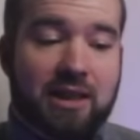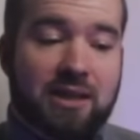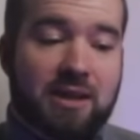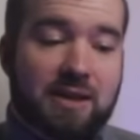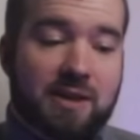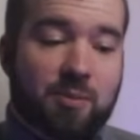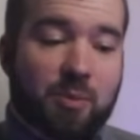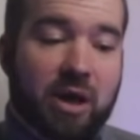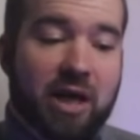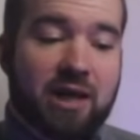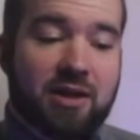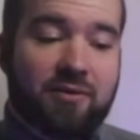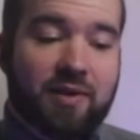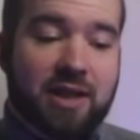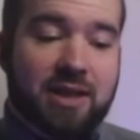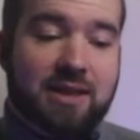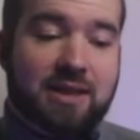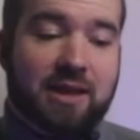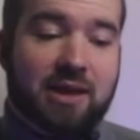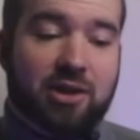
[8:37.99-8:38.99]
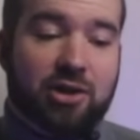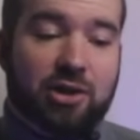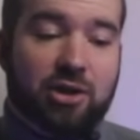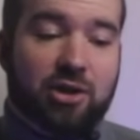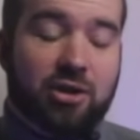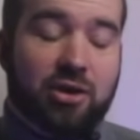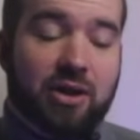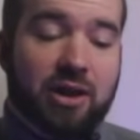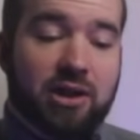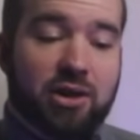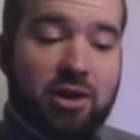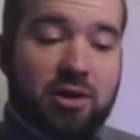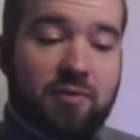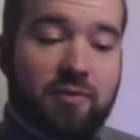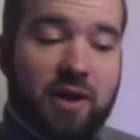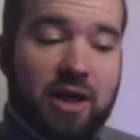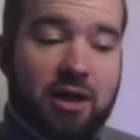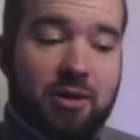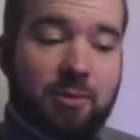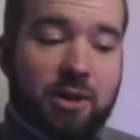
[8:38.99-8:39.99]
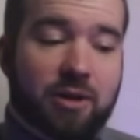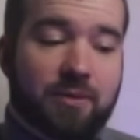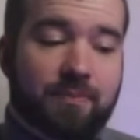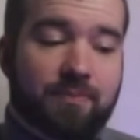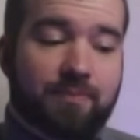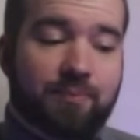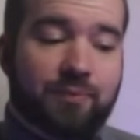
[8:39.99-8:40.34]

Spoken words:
despite events that occur in their environment.